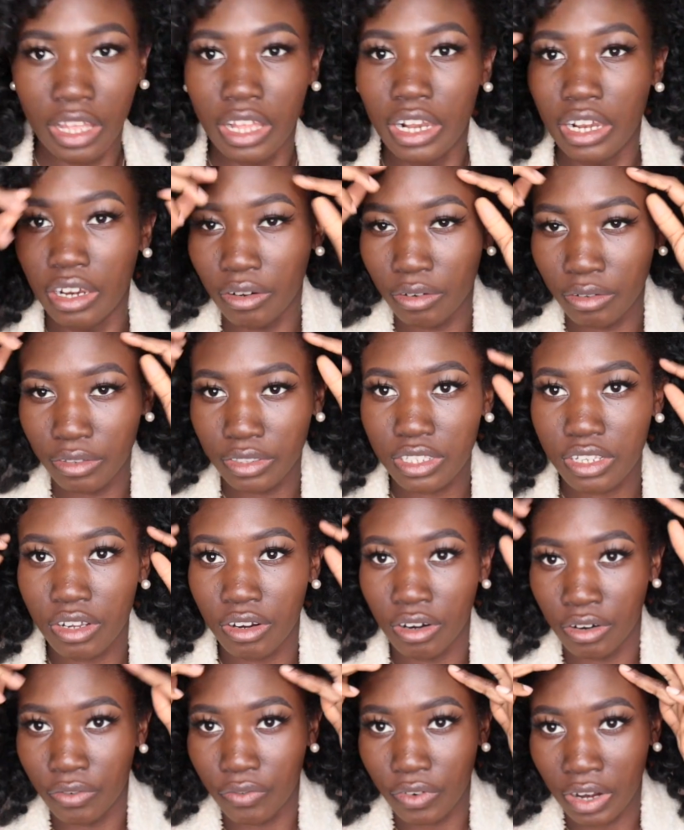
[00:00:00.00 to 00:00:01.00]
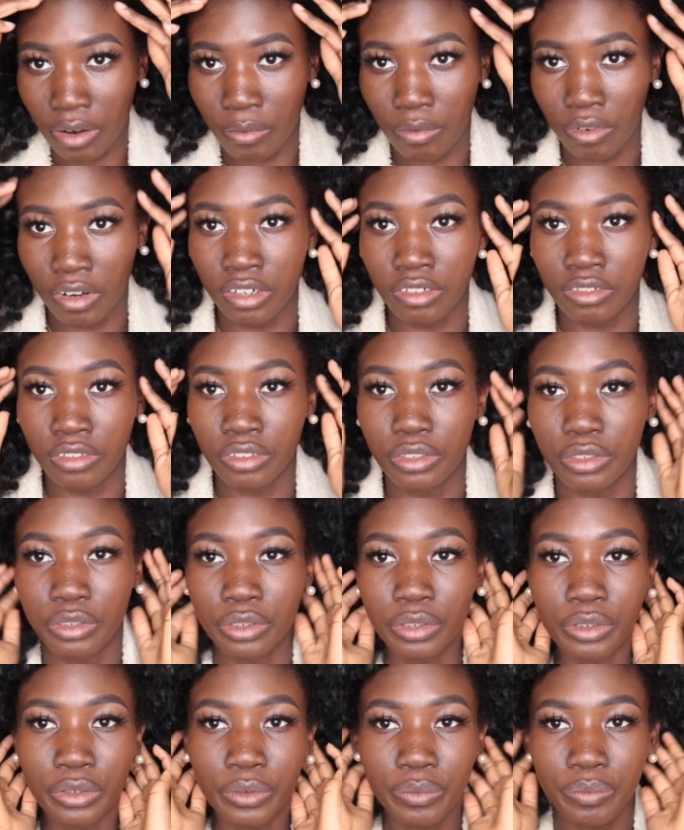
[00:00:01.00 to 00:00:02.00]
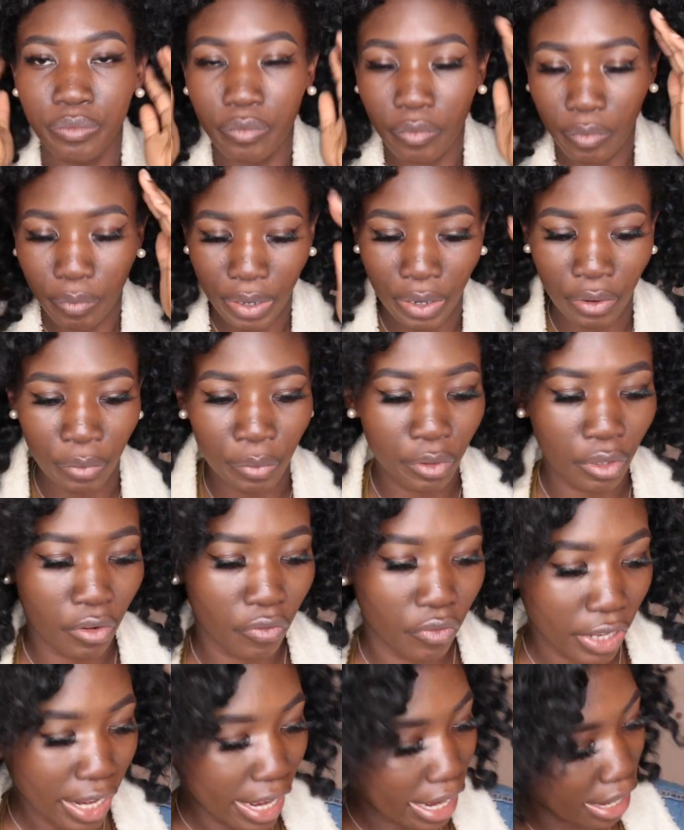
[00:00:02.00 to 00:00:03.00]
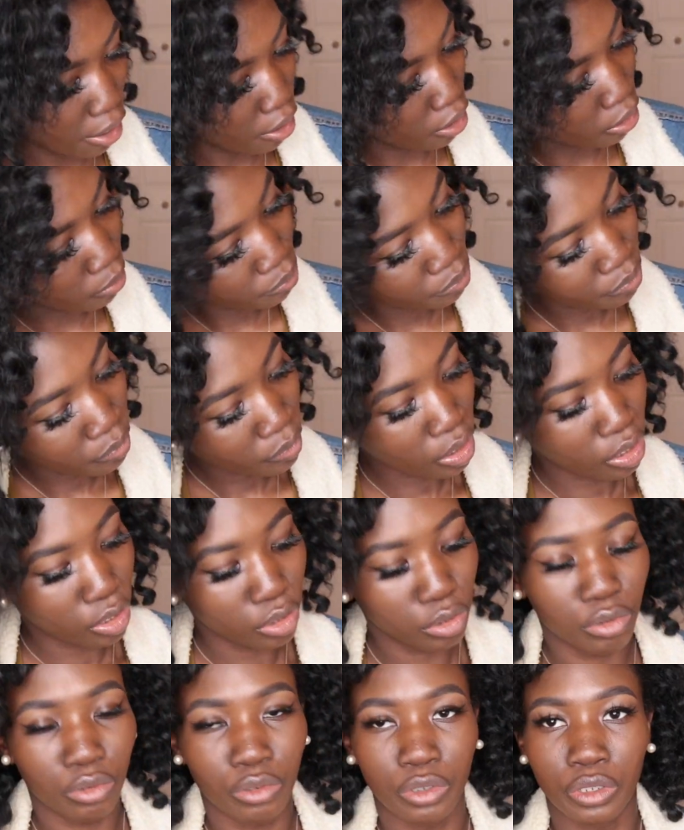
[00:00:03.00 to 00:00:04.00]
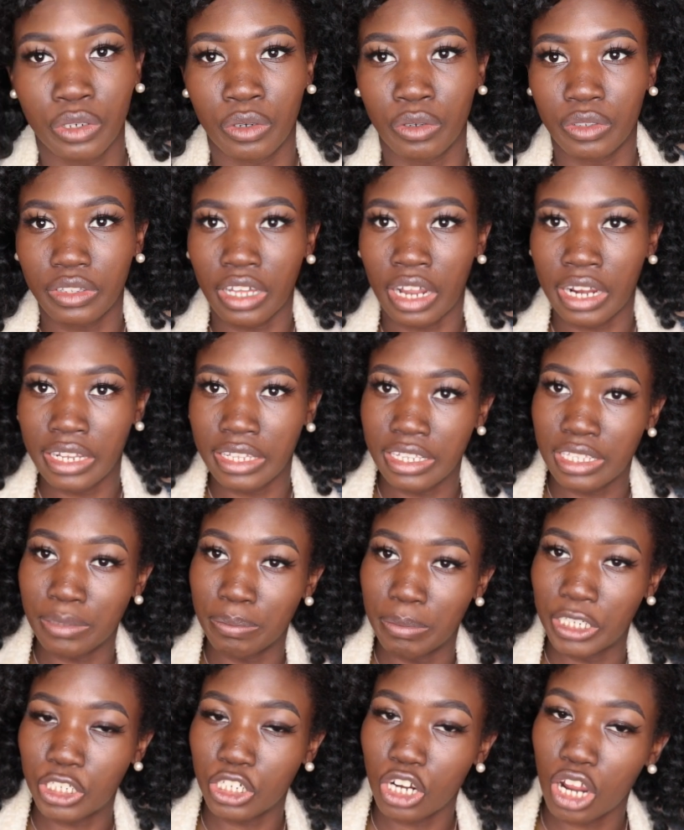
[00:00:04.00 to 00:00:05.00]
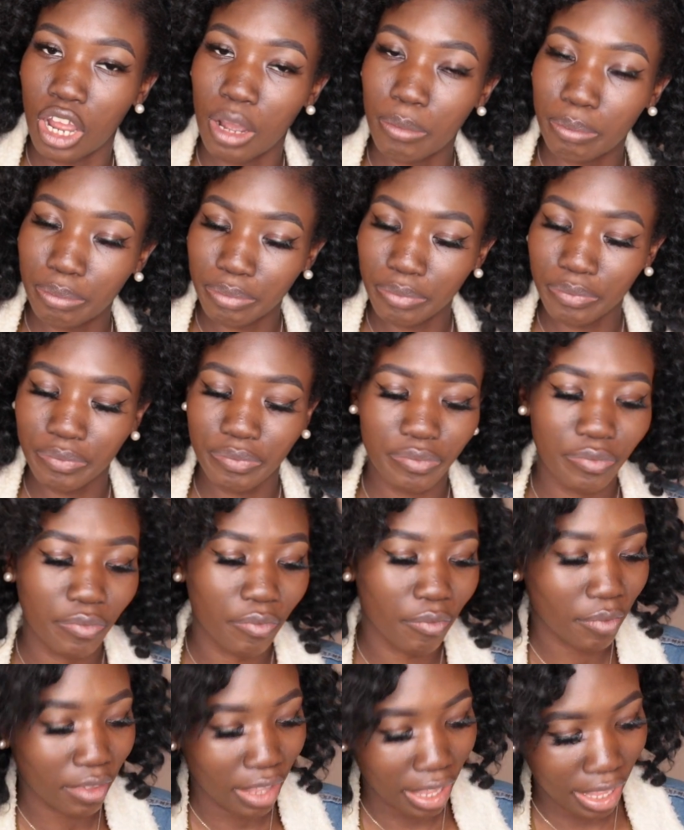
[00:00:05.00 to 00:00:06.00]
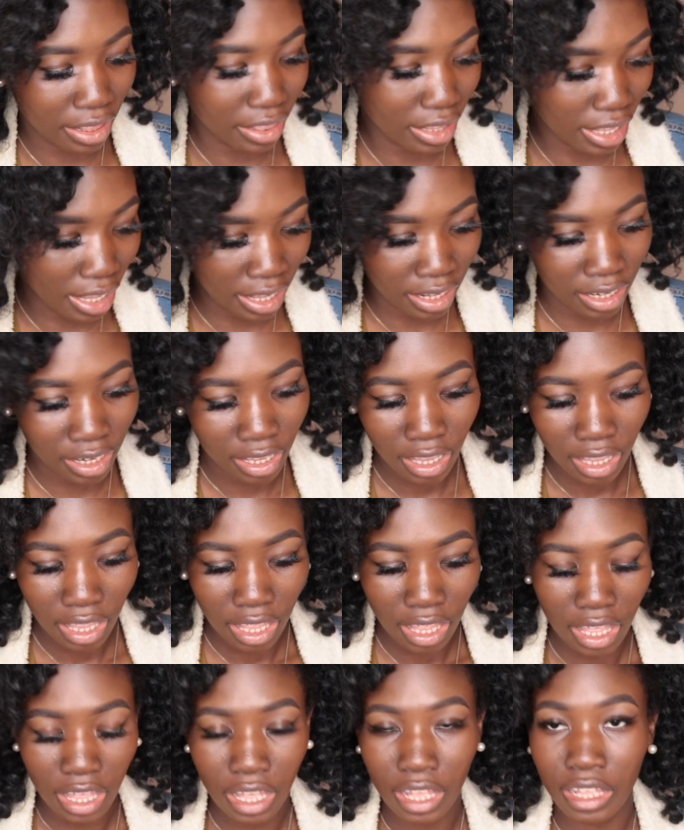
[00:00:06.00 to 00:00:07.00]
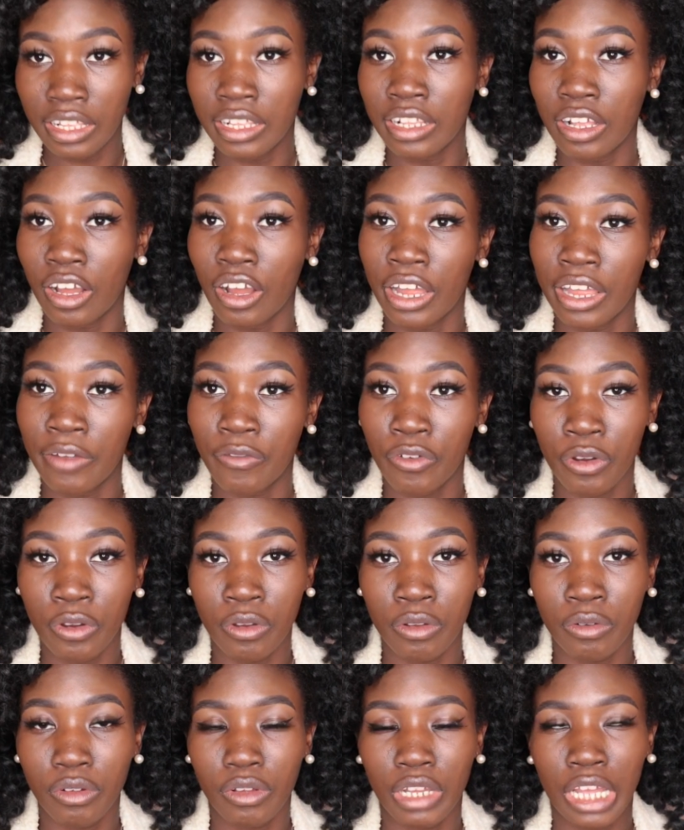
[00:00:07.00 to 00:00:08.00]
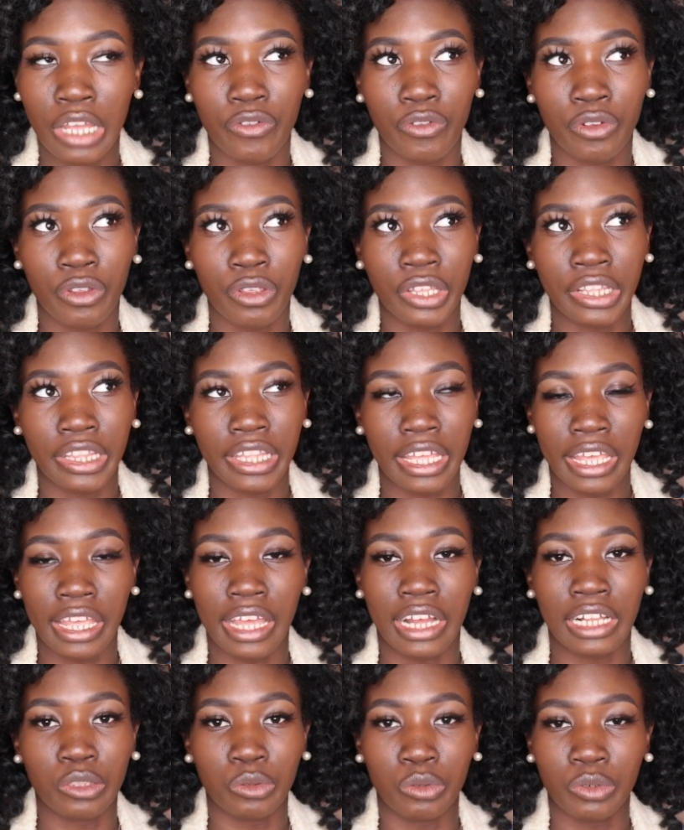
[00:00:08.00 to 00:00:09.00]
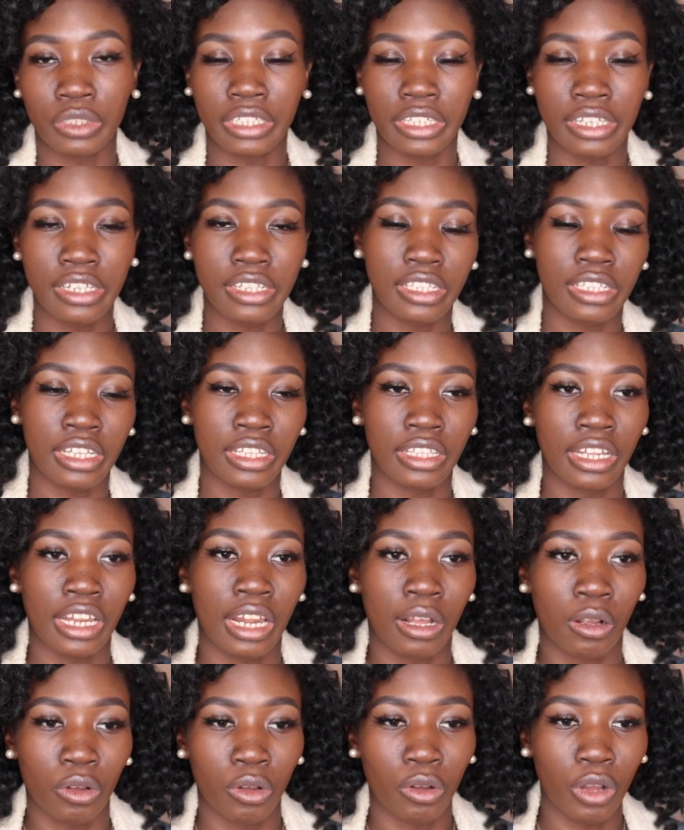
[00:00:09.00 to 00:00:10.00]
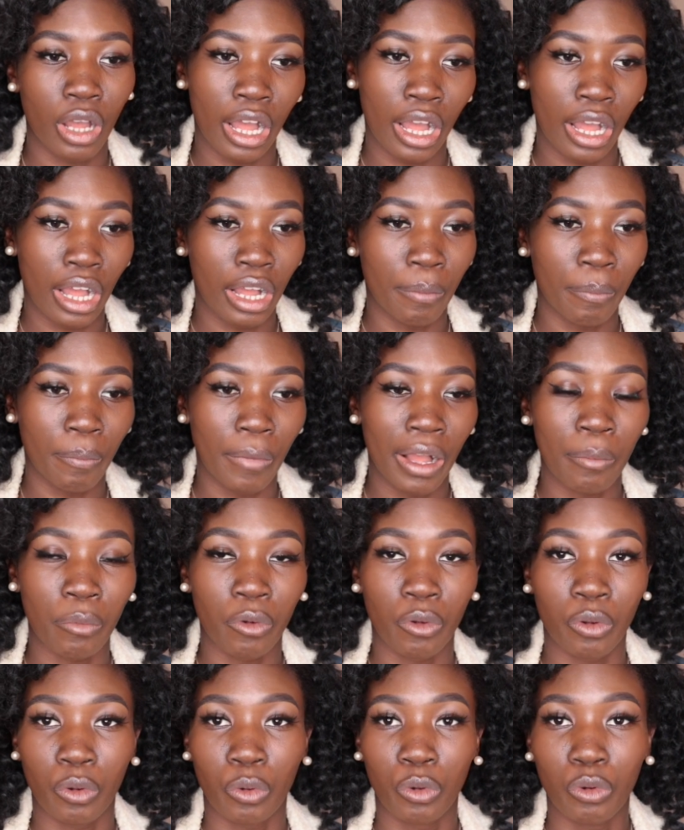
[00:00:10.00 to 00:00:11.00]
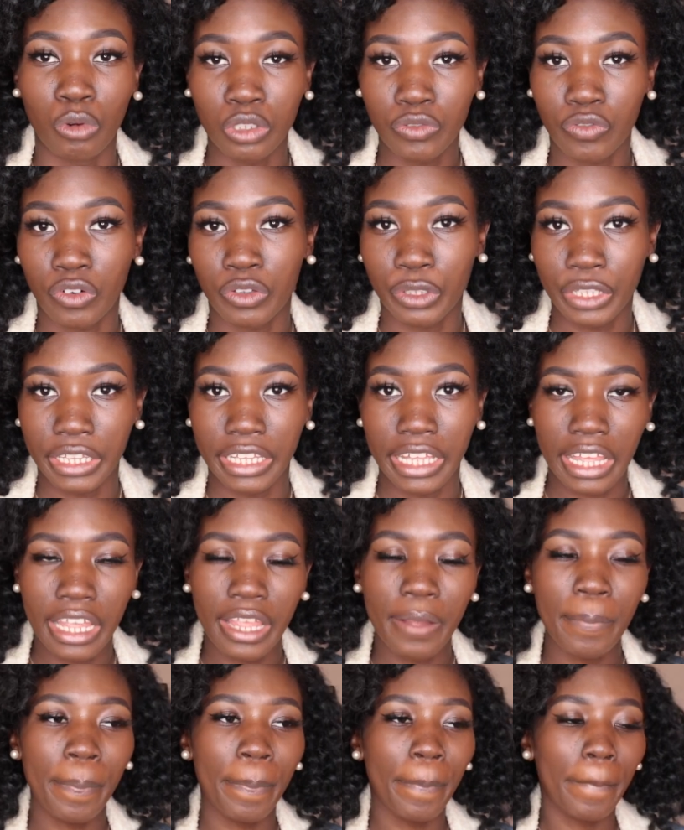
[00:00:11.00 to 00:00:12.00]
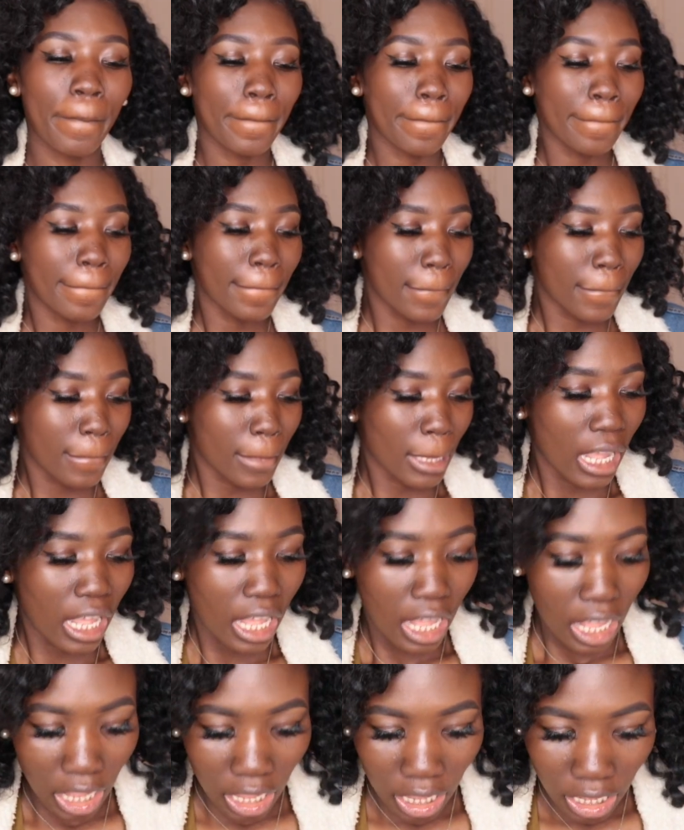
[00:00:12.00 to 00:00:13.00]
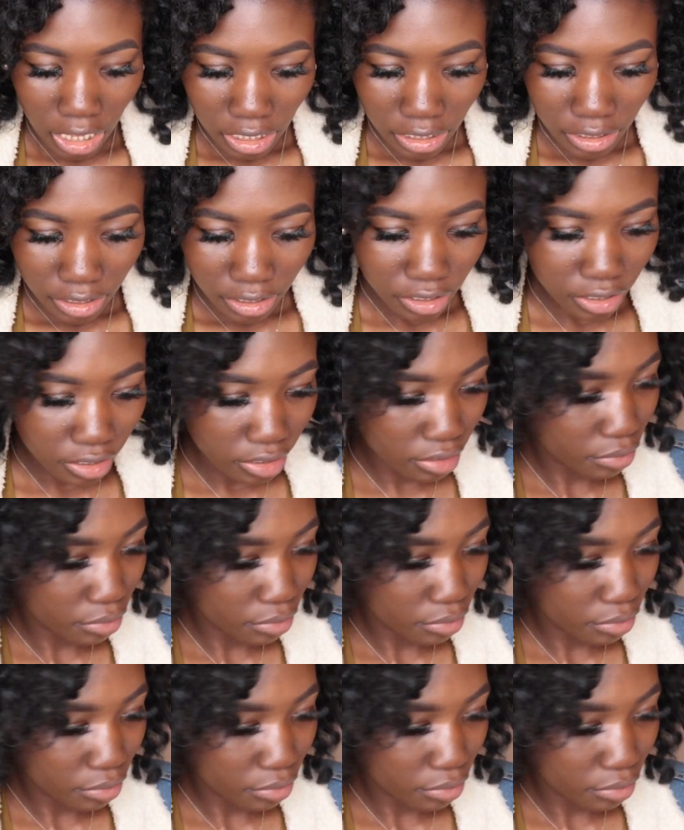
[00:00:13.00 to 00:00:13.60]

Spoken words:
little scarf around the perimeter of the hair to, you know, tie this bitch up. And then every day I do this, and then I'm good for the day. And